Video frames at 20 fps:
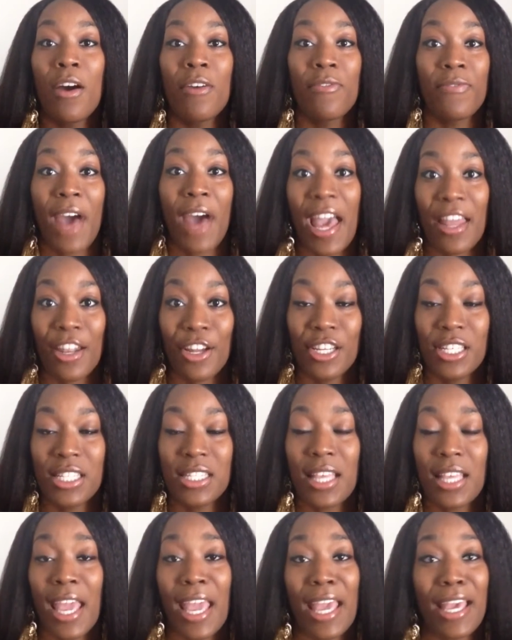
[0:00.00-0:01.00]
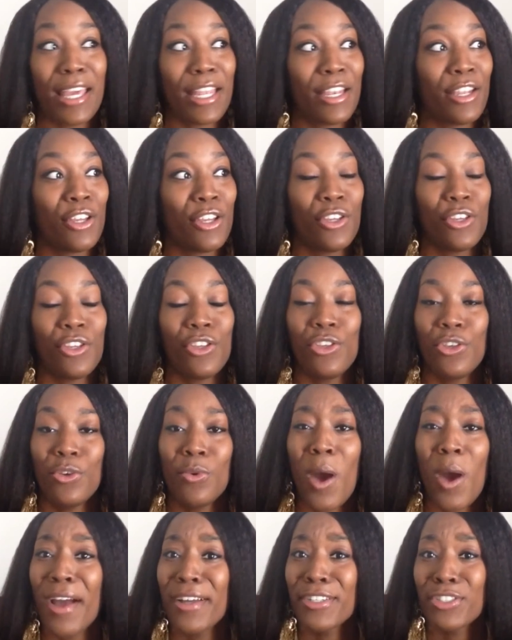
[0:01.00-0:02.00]
fighters, and
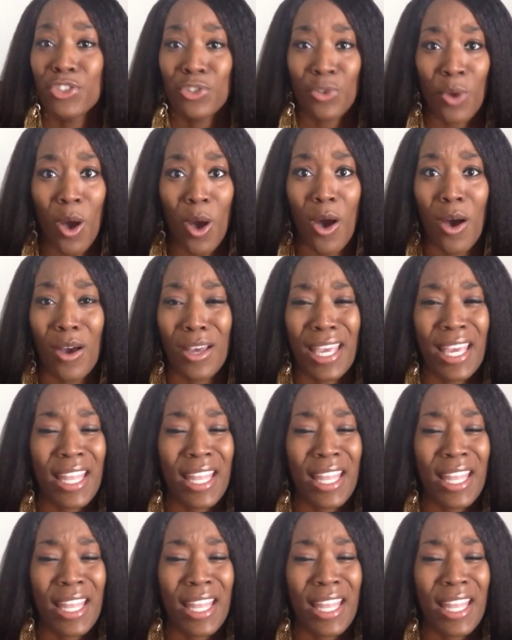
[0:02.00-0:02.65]
you are strong,